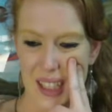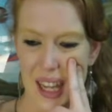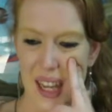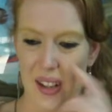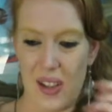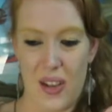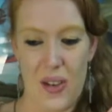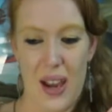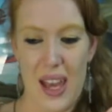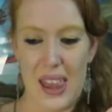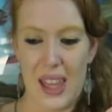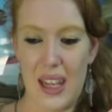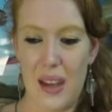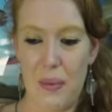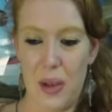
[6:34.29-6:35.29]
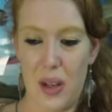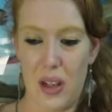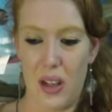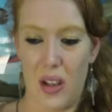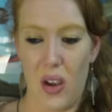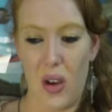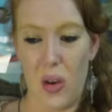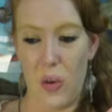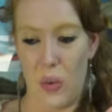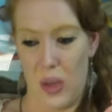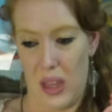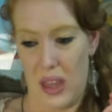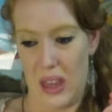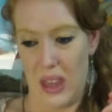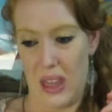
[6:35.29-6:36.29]
I don't know, I think I'm gonna go
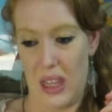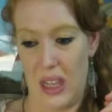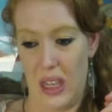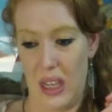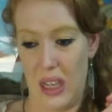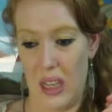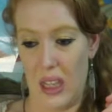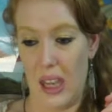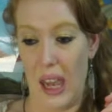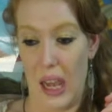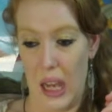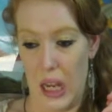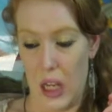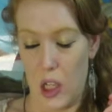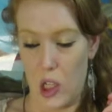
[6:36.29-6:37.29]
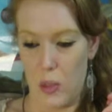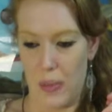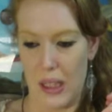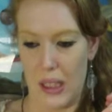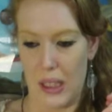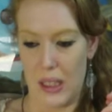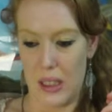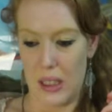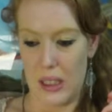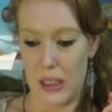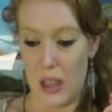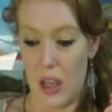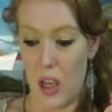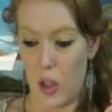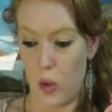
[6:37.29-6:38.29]
with the cage because
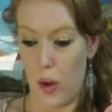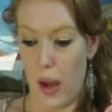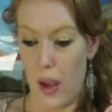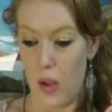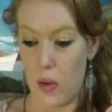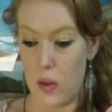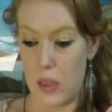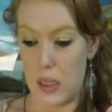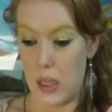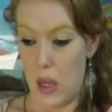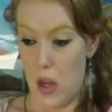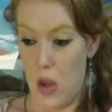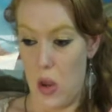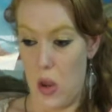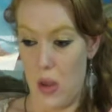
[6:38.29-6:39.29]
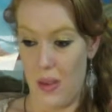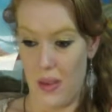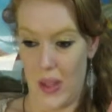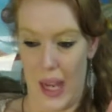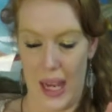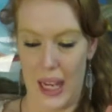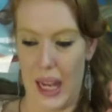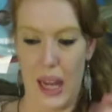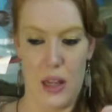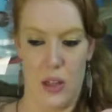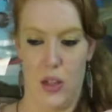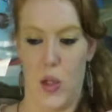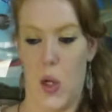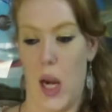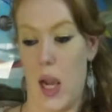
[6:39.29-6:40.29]
crowds, and I can't
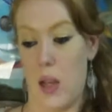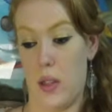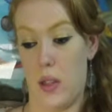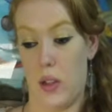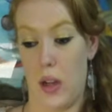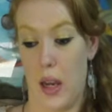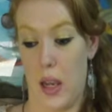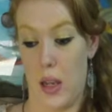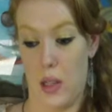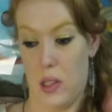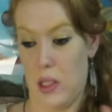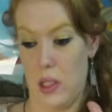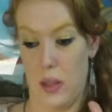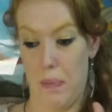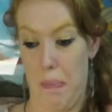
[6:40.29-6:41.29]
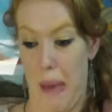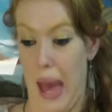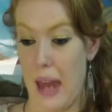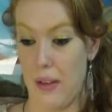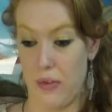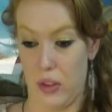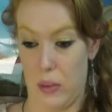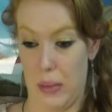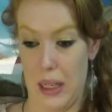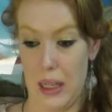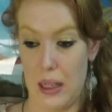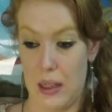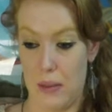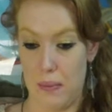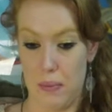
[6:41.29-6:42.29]
do crowds. Crowds are bad for
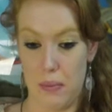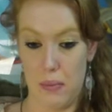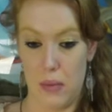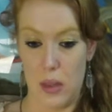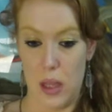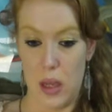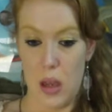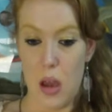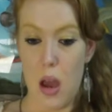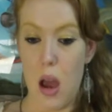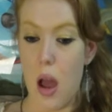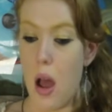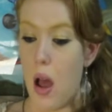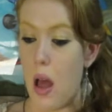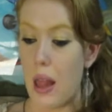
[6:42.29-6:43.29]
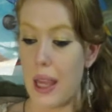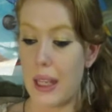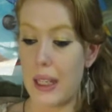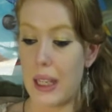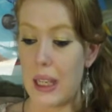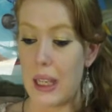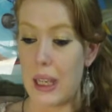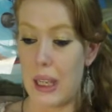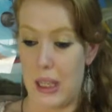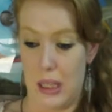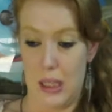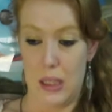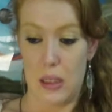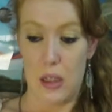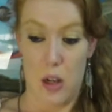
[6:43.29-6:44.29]
me. All I need
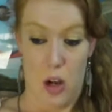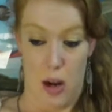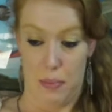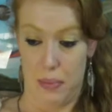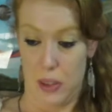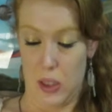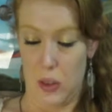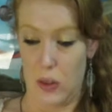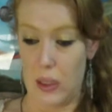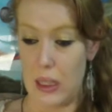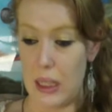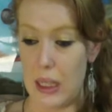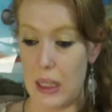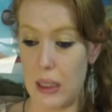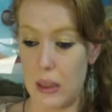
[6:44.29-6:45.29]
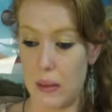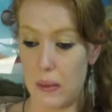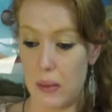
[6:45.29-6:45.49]
is an opportunity,